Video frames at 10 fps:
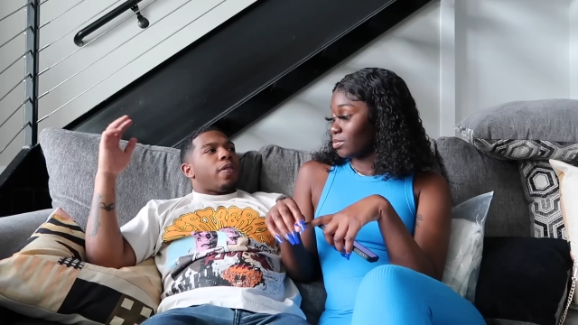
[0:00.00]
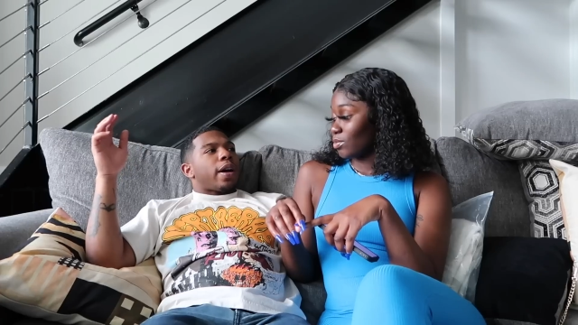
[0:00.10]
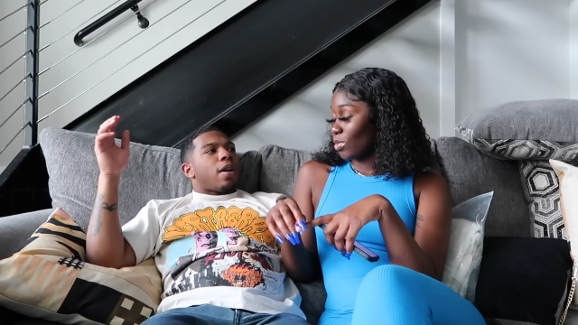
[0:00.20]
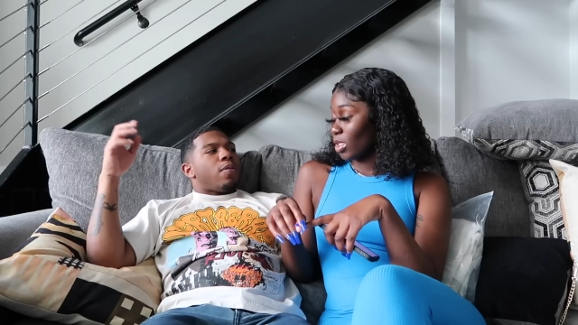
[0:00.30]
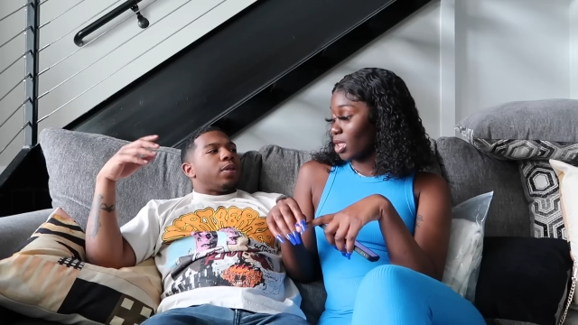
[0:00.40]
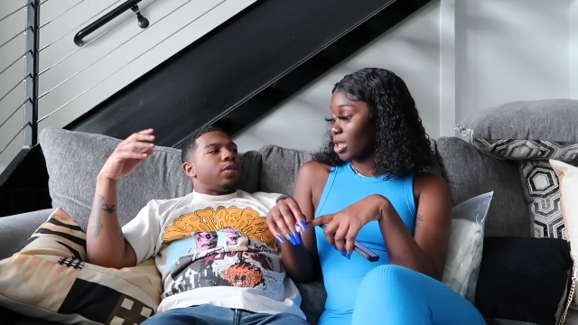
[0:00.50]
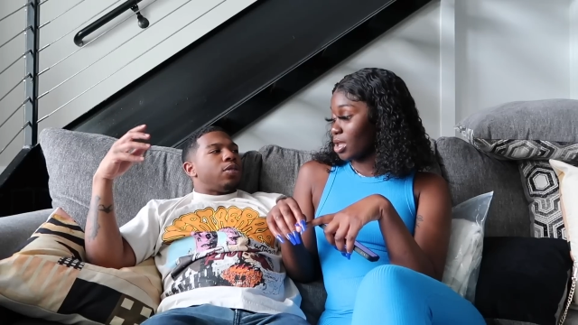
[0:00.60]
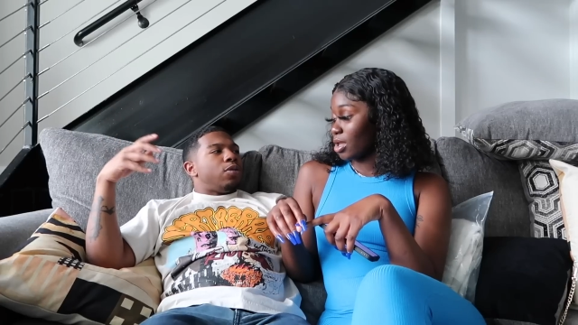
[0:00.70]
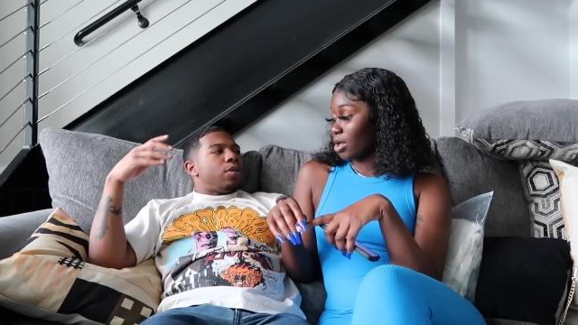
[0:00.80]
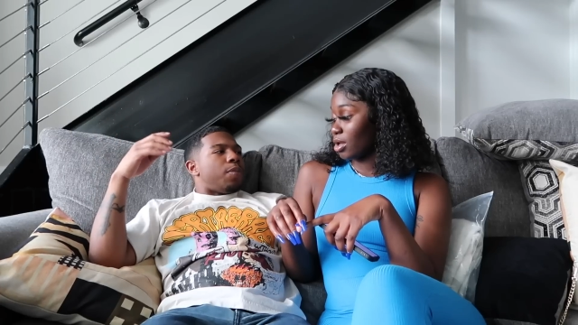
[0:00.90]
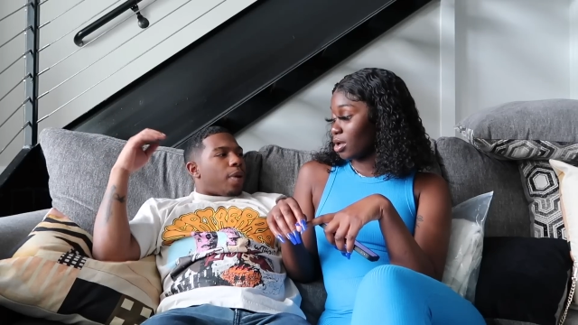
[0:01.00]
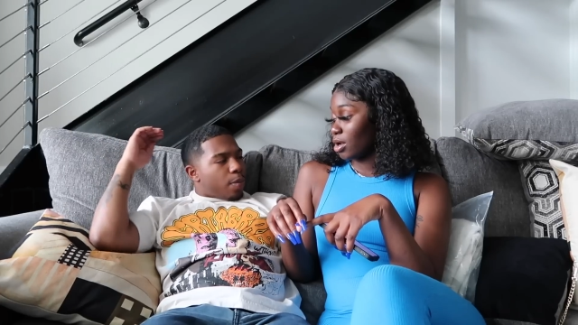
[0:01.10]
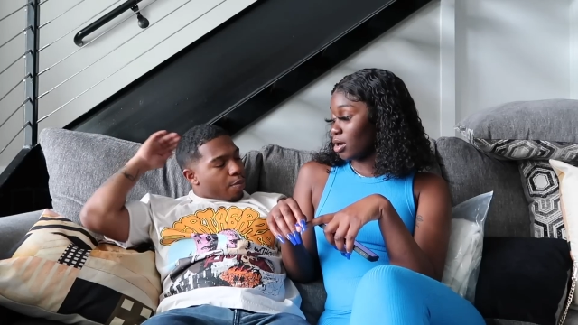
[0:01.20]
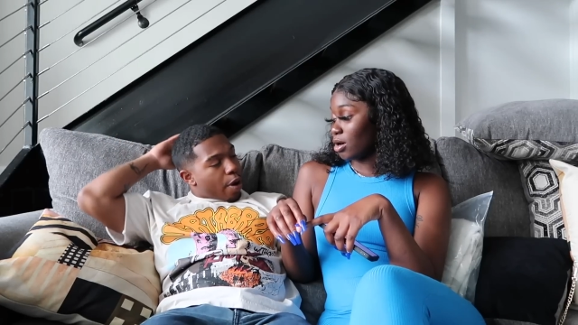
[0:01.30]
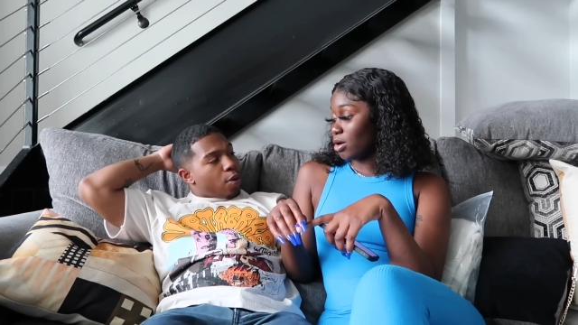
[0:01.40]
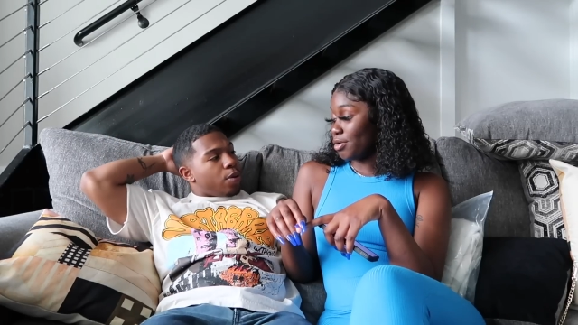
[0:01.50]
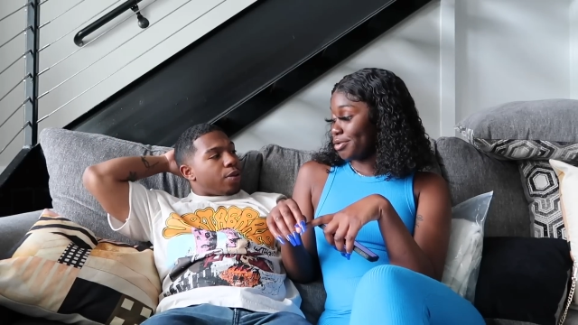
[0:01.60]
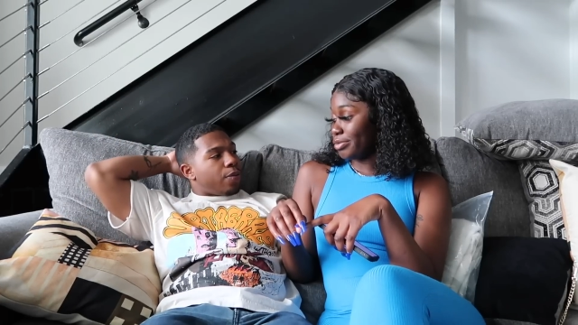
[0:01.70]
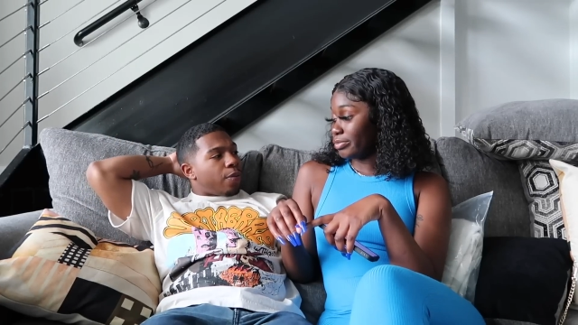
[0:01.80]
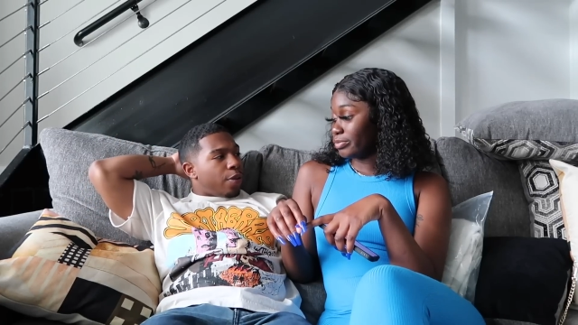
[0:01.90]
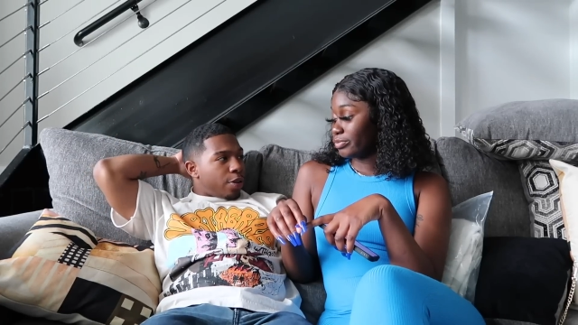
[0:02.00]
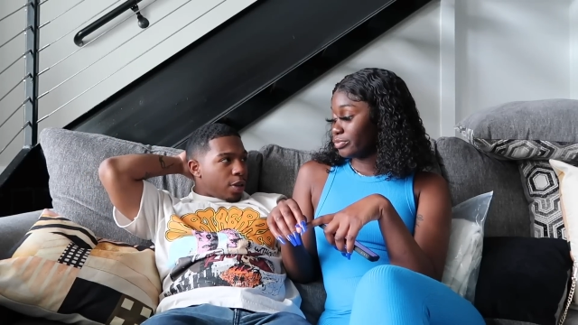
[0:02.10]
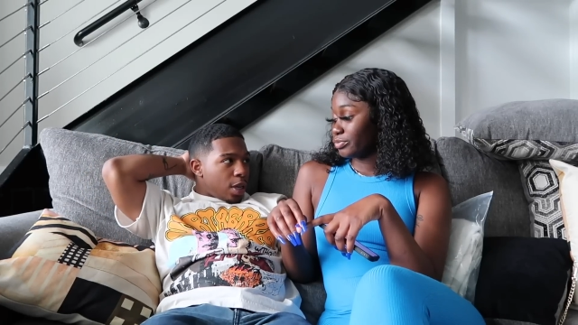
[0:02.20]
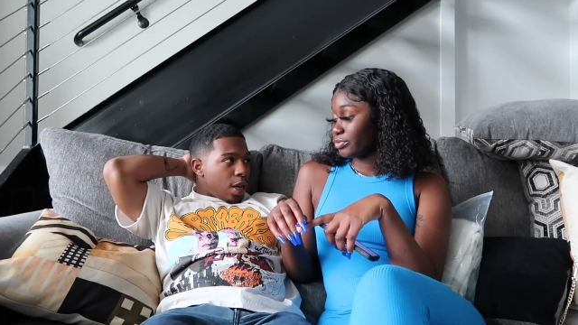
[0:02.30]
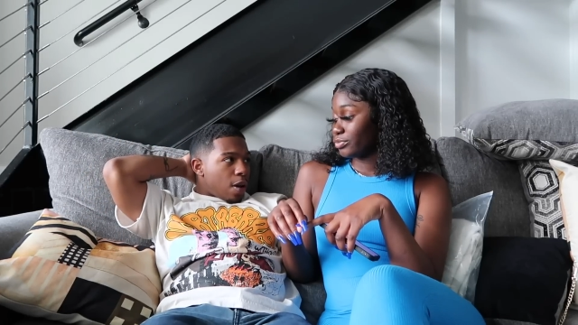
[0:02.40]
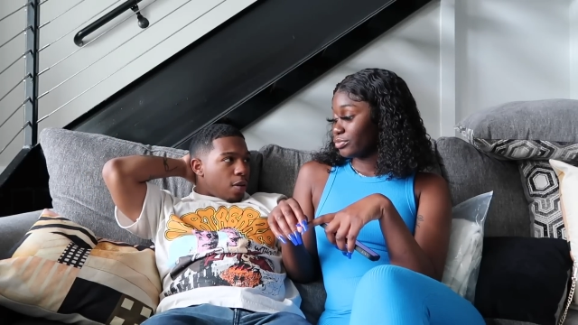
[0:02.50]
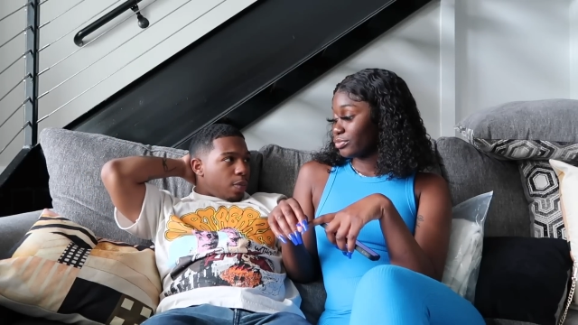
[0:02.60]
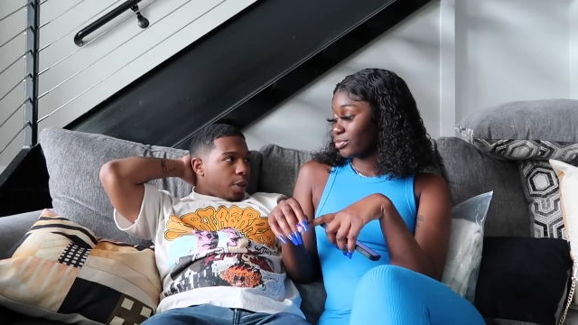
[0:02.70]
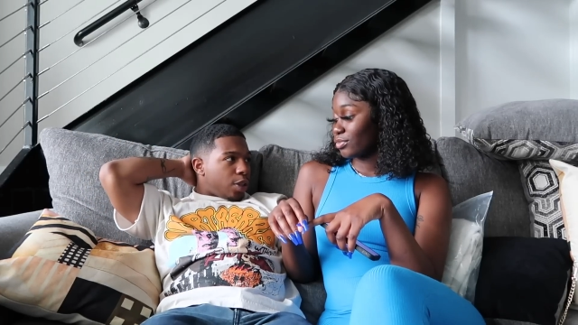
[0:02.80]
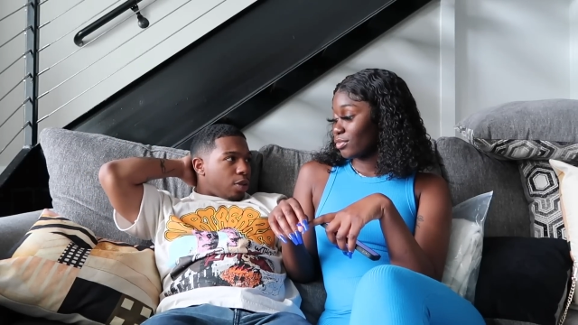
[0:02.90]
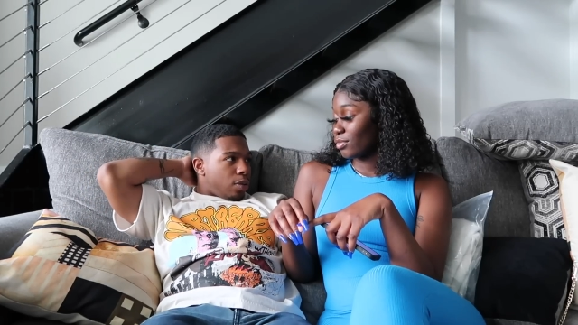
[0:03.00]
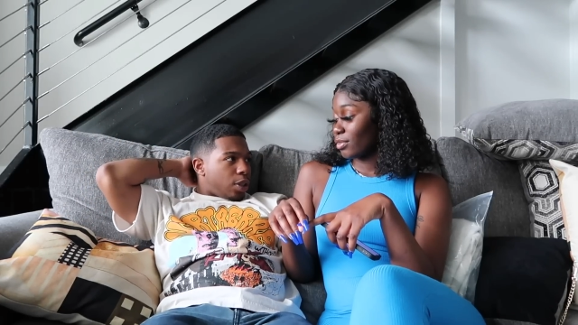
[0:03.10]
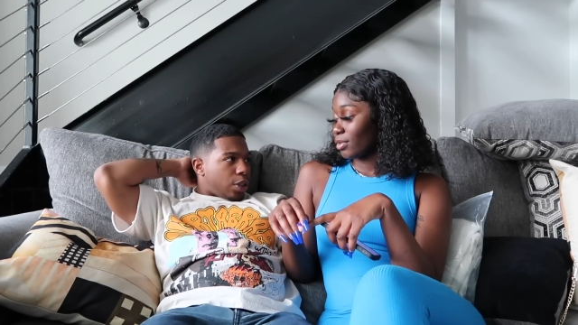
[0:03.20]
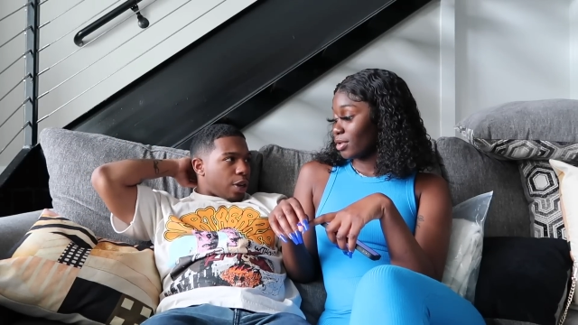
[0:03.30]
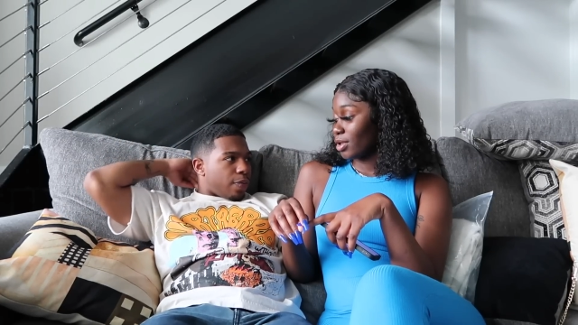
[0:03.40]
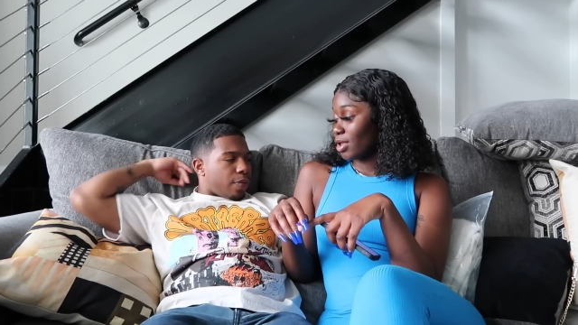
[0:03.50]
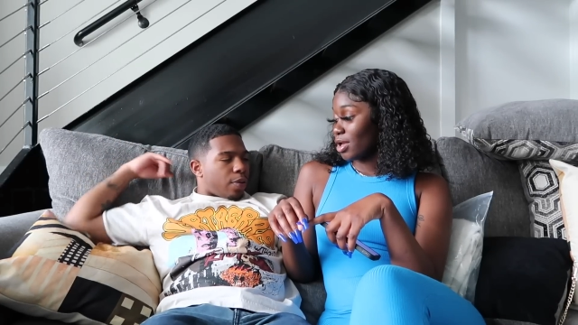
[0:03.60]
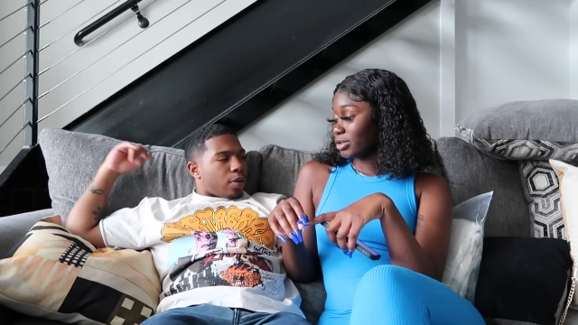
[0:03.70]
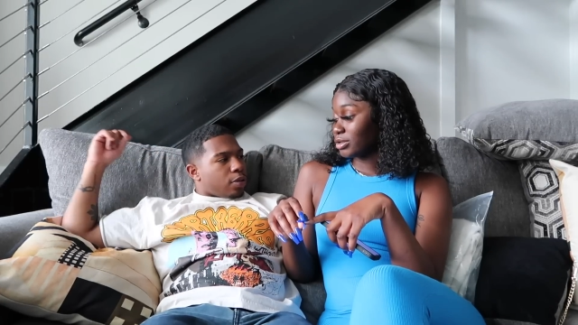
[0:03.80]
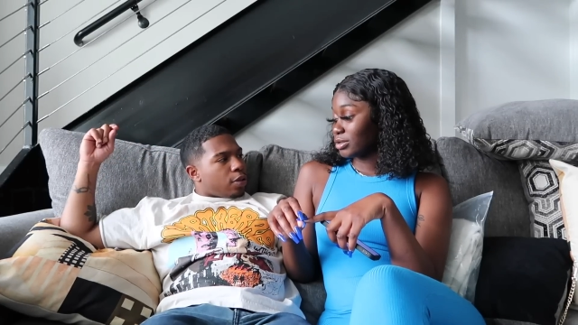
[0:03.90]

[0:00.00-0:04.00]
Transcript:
Speaker 1: Like I'm like, you were the main priority for real want to make sure you was straight for real.